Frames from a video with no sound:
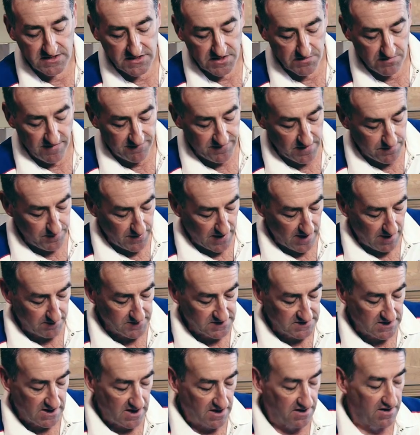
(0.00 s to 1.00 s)
some of the
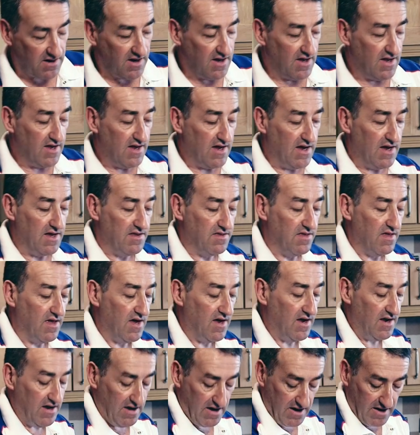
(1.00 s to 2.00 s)
Parmesan in
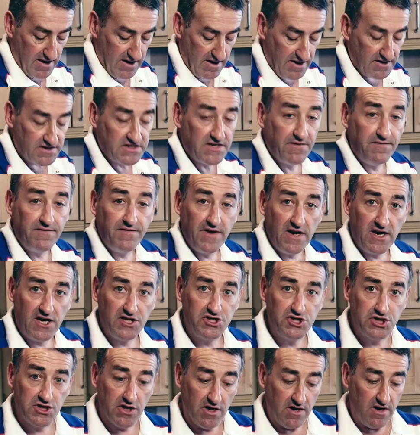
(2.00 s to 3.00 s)
the to
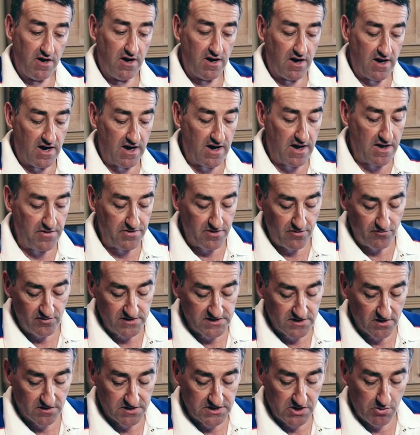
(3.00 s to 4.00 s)
finish the
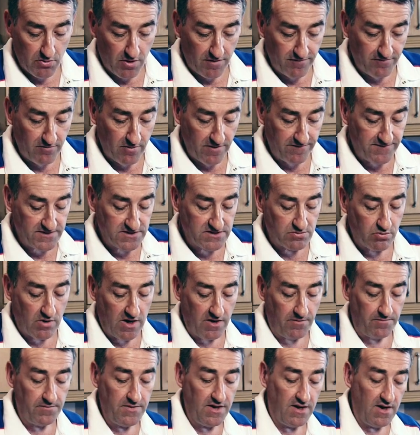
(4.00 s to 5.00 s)
risotto off with as
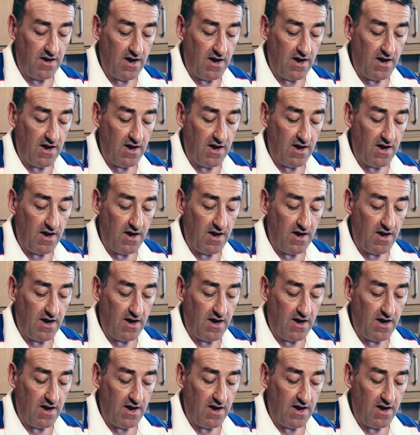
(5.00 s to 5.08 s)
well.